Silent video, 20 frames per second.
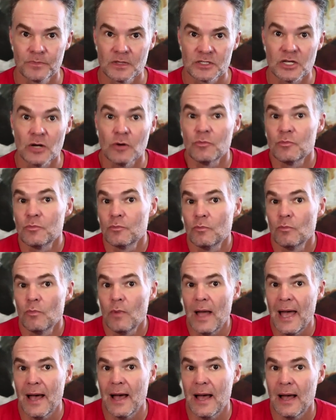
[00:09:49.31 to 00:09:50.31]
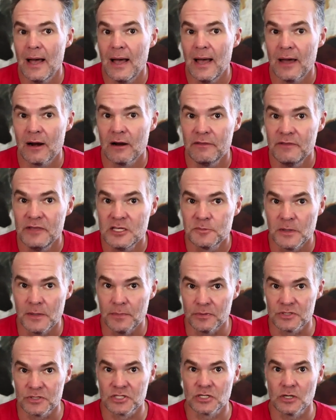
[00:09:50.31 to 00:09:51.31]
So how do these
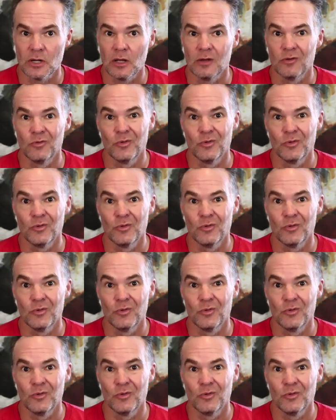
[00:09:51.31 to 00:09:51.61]
people stall?